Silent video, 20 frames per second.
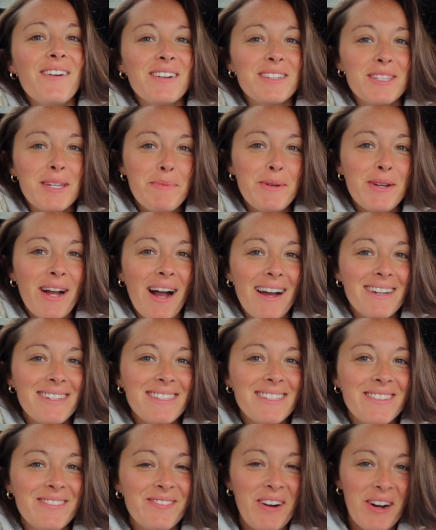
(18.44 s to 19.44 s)
up, you
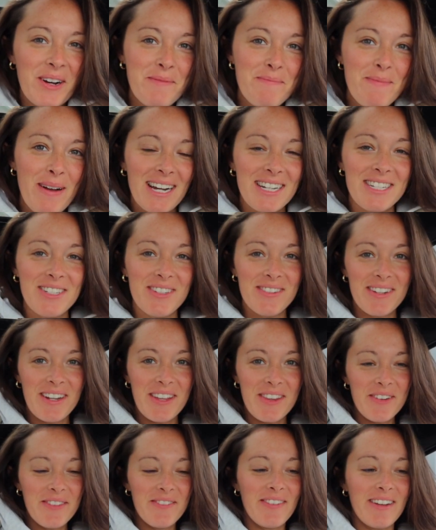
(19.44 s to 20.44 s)
guys? Welcome back to
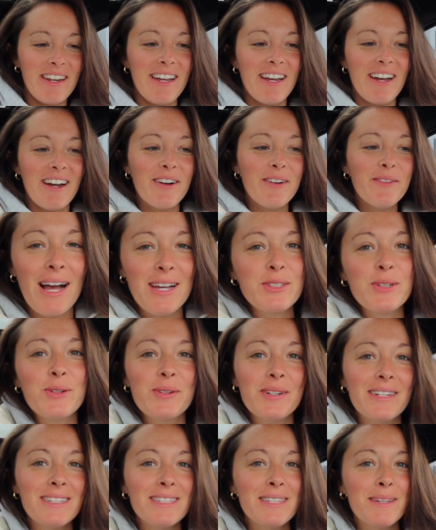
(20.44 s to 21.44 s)
another video. As
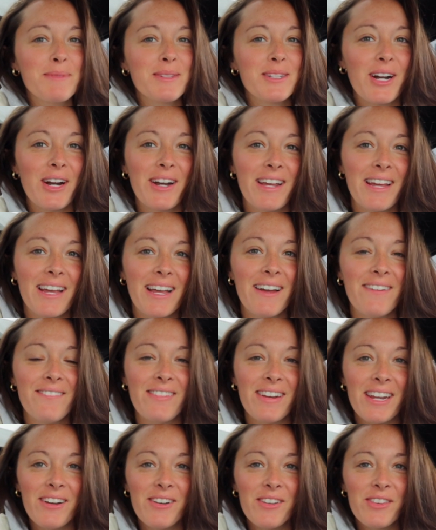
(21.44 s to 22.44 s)
always, I'm starting a
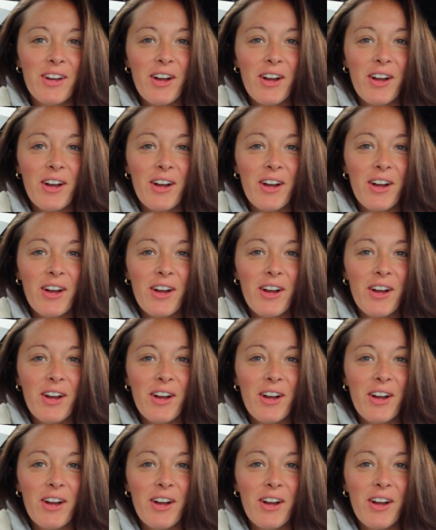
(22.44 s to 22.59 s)
video in the